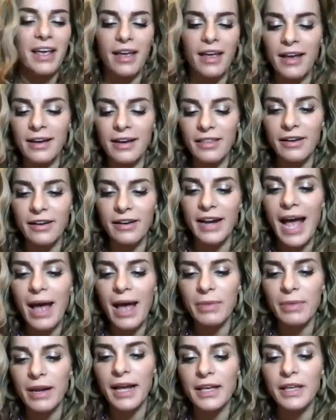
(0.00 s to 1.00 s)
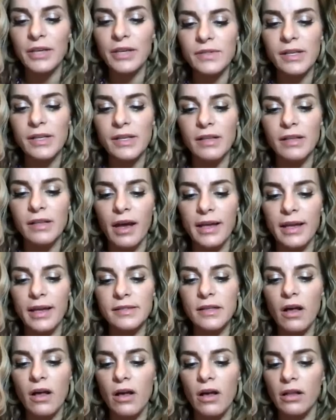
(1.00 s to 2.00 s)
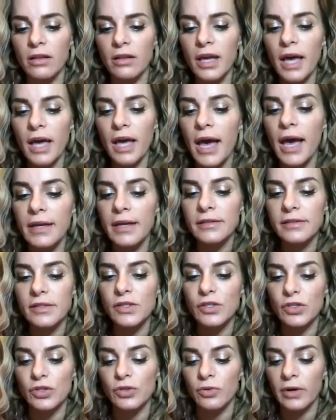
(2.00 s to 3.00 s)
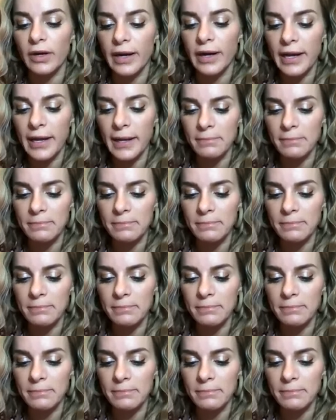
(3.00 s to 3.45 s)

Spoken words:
Another app that I use a lot is called Cut Story.